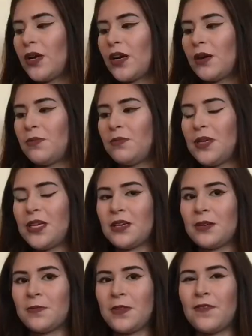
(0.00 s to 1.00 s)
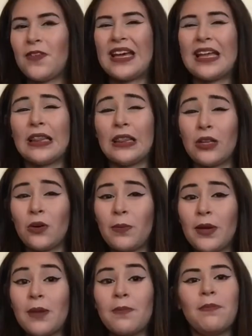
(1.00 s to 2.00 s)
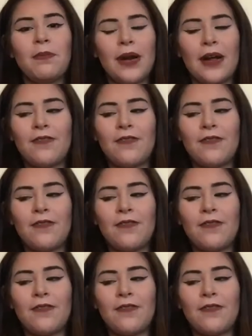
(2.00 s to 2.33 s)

got a medium. They fit a little big, but I